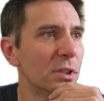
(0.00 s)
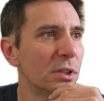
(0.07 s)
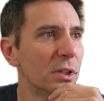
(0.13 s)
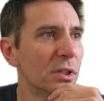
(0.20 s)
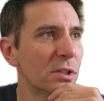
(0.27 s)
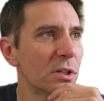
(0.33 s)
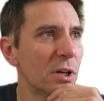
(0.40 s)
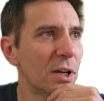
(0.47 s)

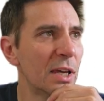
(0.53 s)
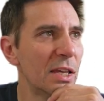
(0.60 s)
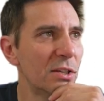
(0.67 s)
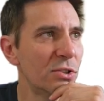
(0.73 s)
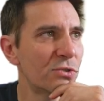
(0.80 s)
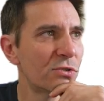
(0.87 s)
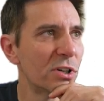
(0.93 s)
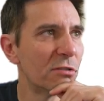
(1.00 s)
there's a lot of
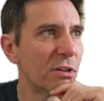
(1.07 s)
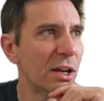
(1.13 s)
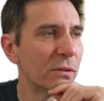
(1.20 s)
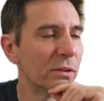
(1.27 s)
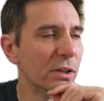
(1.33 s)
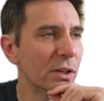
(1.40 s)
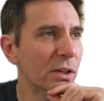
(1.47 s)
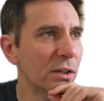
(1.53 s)
history
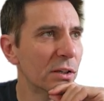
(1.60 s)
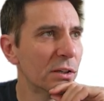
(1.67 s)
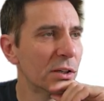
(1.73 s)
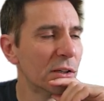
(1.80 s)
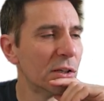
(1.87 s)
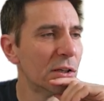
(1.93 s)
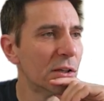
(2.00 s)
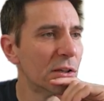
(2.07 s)
around it,
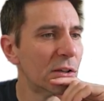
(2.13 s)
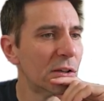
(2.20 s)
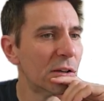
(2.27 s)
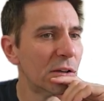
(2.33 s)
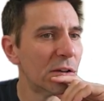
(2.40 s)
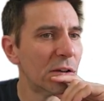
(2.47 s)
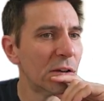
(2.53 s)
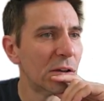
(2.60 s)

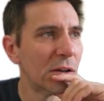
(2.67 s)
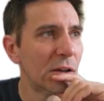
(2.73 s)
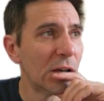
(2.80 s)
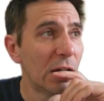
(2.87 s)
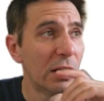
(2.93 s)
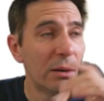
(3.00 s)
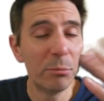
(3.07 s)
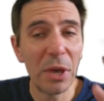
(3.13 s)

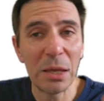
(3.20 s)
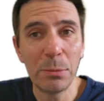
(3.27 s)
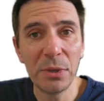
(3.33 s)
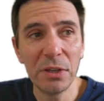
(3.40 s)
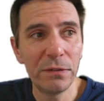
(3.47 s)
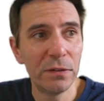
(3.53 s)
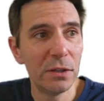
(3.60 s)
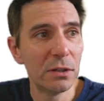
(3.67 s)
and
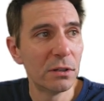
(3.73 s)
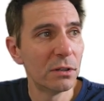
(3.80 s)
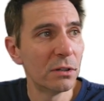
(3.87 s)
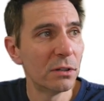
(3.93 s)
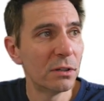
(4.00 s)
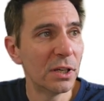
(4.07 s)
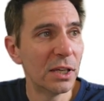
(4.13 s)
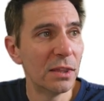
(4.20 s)
maybe if
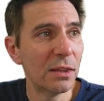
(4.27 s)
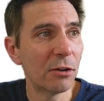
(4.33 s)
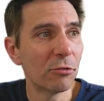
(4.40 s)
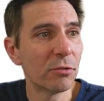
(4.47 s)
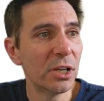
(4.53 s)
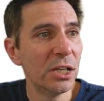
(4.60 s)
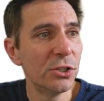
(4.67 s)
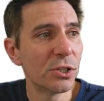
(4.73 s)
you're in that
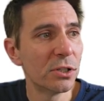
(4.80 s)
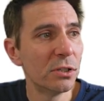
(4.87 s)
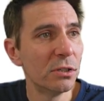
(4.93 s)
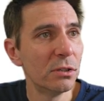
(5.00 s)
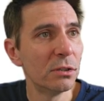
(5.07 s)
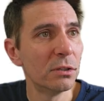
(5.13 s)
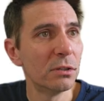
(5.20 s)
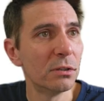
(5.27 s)

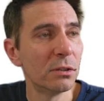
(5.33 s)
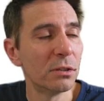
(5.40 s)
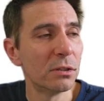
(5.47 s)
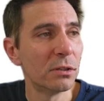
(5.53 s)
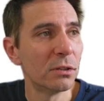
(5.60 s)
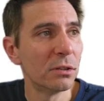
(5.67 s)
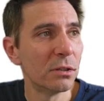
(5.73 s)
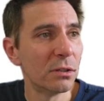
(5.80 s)
region,
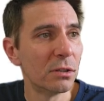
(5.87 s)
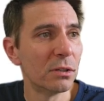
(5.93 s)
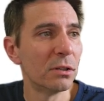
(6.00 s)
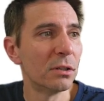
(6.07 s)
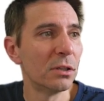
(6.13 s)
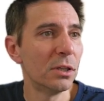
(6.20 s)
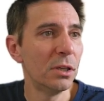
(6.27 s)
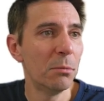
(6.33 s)

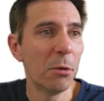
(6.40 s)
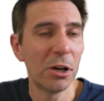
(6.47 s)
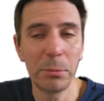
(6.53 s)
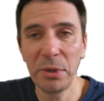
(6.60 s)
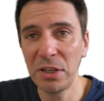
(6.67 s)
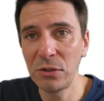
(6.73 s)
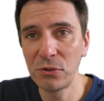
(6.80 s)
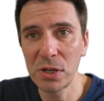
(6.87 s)
you might
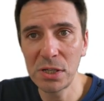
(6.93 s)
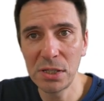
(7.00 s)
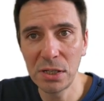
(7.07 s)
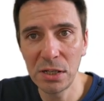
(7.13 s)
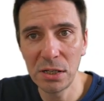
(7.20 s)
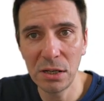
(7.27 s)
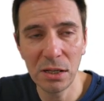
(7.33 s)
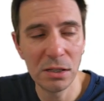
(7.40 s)
be
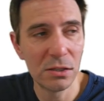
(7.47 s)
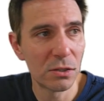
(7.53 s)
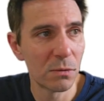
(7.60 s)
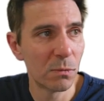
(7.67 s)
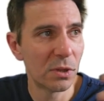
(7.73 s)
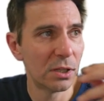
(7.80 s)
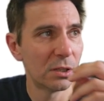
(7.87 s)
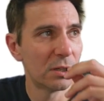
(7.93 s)
interested in
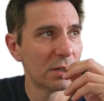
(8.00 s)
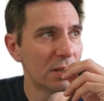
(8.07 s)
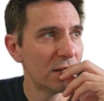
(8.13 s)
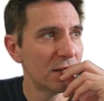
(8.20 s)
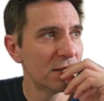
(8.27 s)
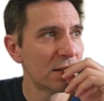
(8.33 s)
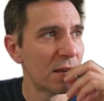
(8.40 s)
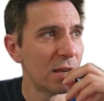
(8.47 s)
something like
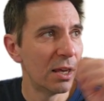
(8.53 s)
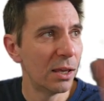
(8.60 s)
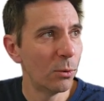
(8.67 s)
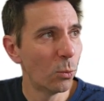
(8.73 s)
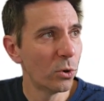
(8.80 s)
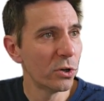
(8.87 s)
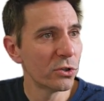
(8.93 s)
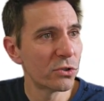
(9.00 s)
this.
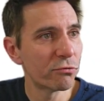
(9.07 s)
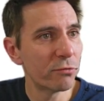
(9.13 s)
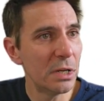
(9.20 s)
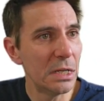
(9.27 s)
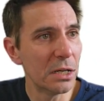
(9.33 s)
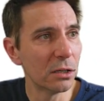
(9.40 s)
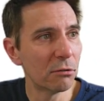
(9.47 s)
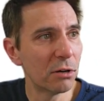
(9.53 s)
It was
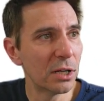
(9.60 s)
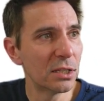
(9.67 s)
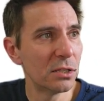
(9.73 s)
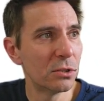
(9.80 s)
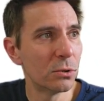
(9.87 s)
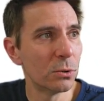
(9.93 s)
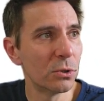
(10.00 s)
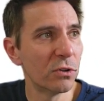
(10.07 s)

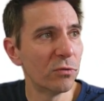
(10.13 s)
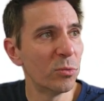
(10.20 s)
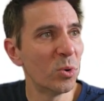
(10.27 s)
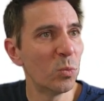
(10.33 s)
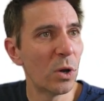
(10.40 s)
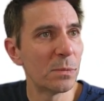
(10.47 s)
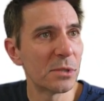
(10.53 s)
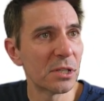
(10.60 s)
redirected to a
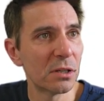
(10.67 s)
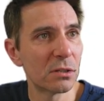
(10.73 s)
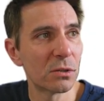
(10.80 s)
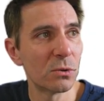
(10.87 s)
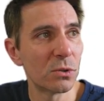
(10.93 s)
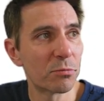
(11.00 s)
government website, so it's